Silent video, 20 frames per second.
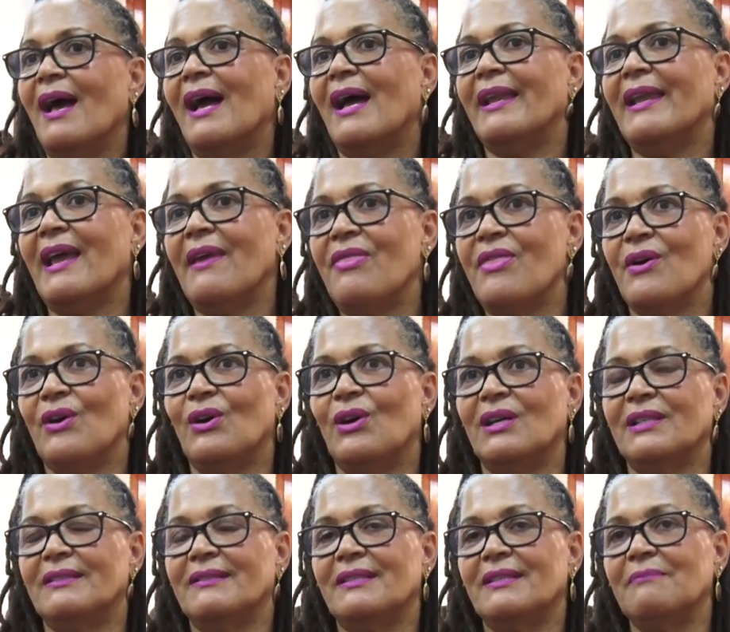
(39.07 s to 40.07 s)
and I
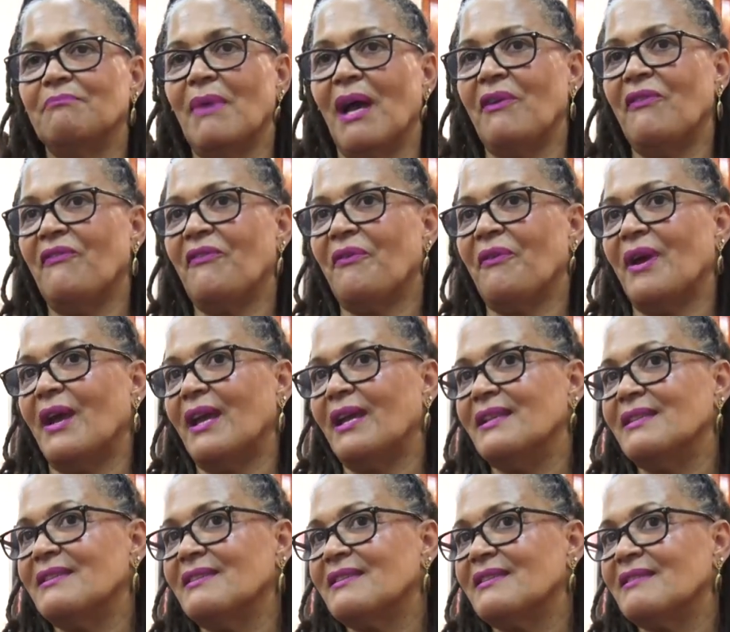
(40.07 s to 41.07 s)
thought my
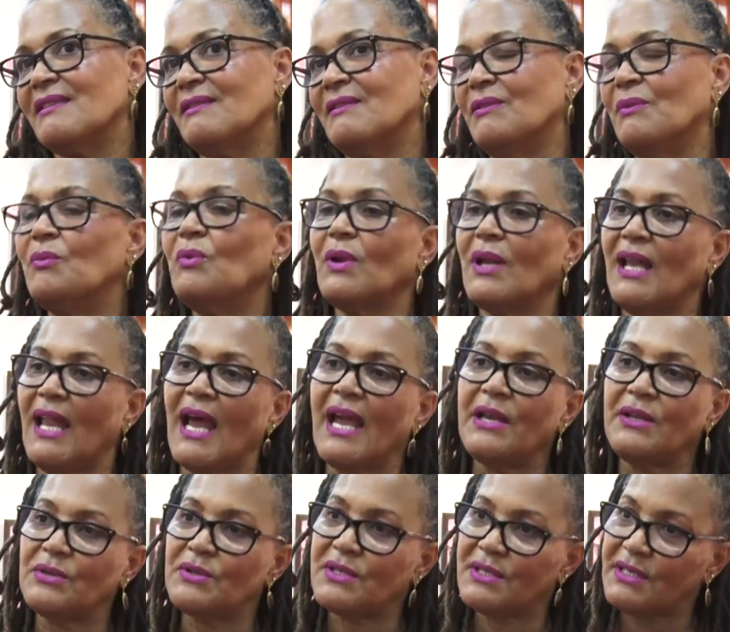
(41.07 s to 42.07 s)
friends would
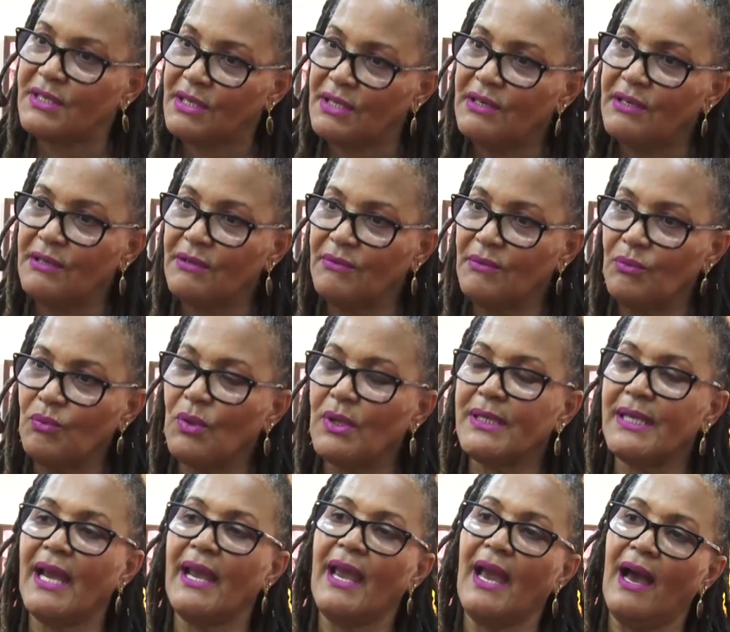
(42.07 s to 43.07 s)
like to see
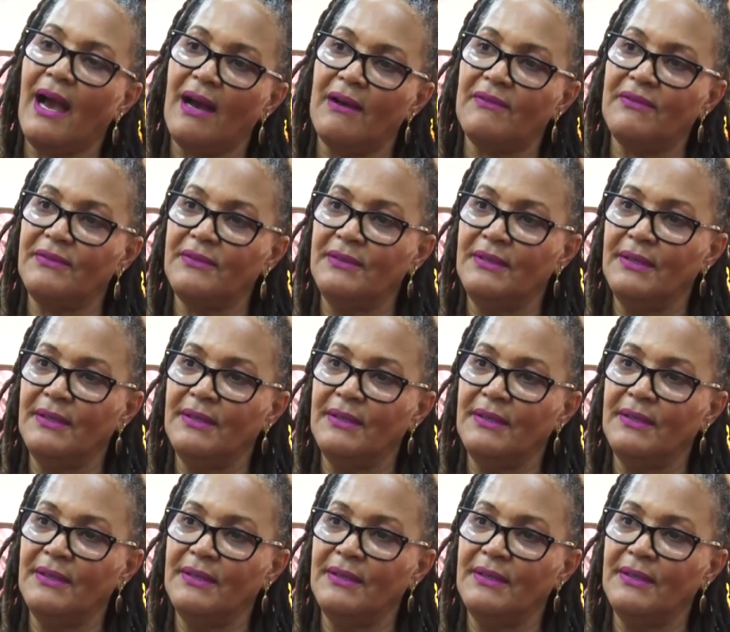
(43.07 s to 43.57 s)
what I have.